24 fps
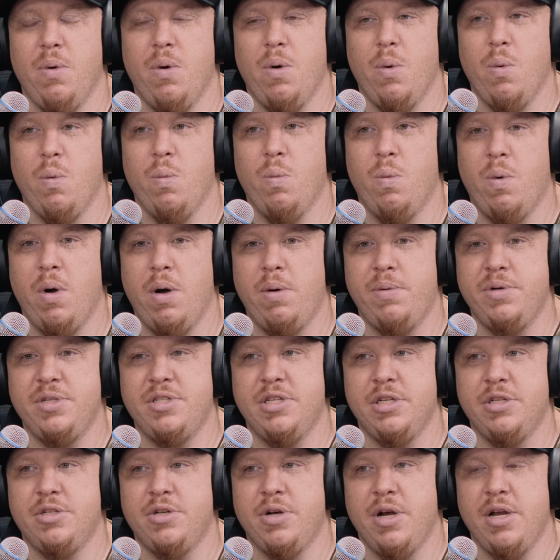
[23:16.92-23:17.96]
What was
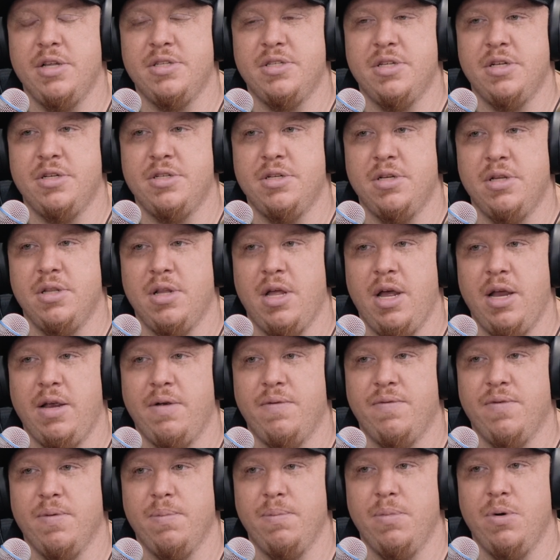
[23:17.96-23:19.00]
the transition like
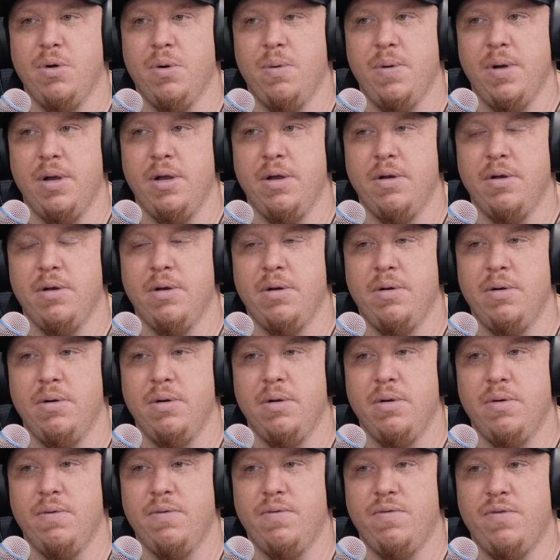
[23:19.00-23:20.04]
from going
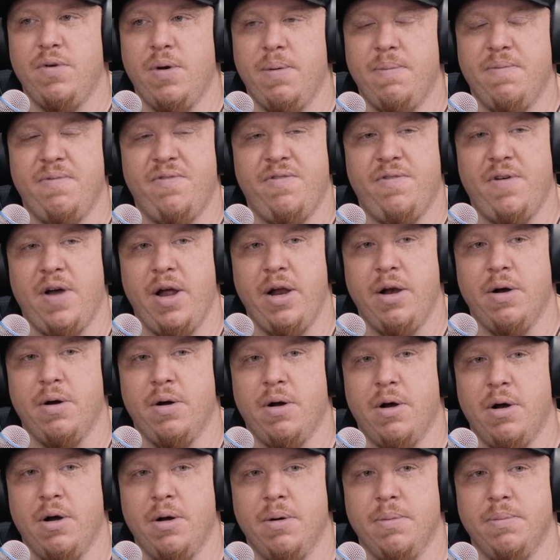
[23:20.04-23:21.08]
from
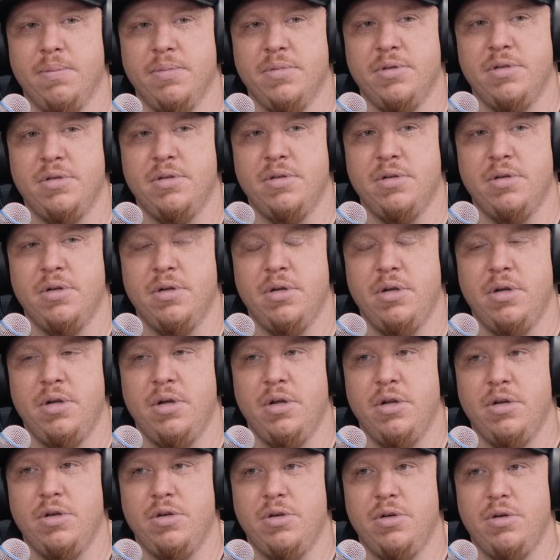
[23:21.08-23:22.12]
firearms
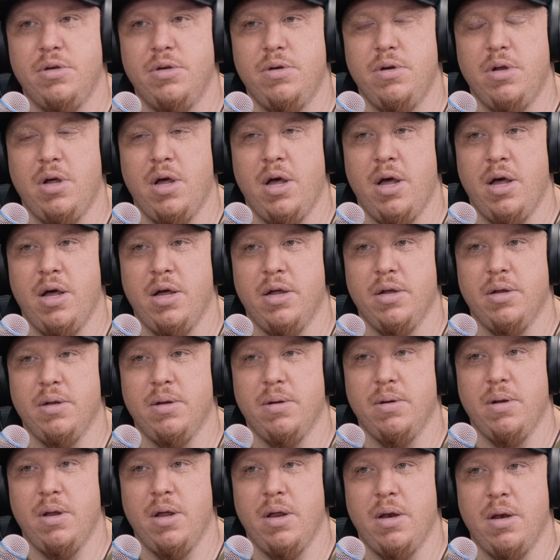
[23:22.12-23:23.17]

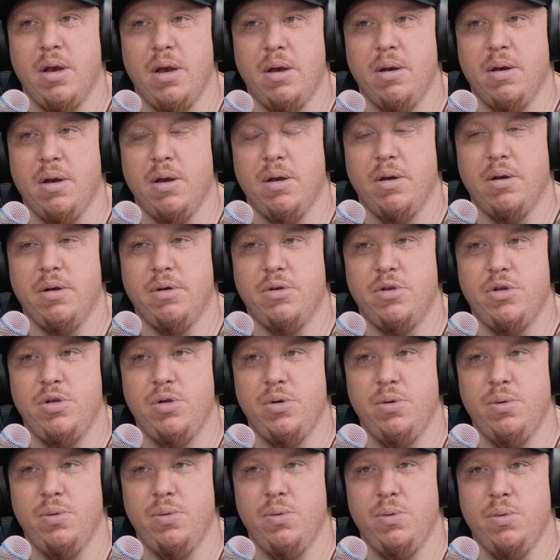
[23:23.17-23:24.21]
and
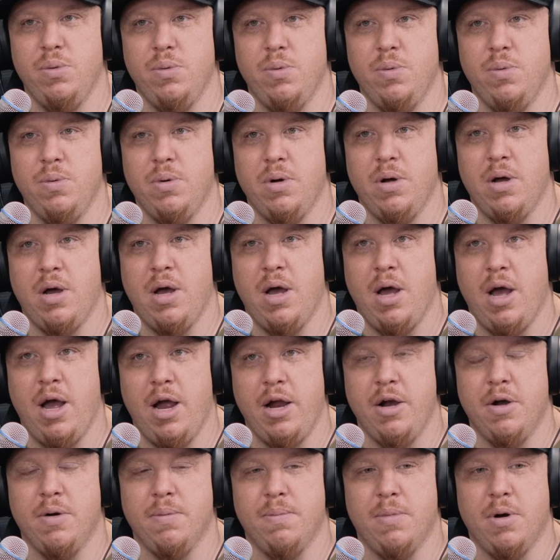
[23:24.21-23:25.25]
to a
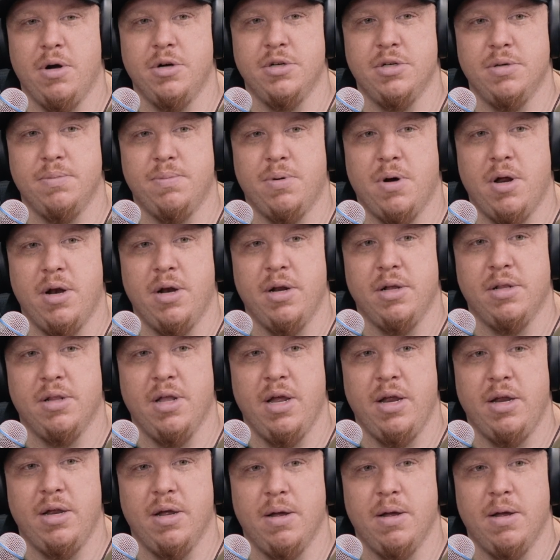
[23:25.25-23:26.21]
higher margin product like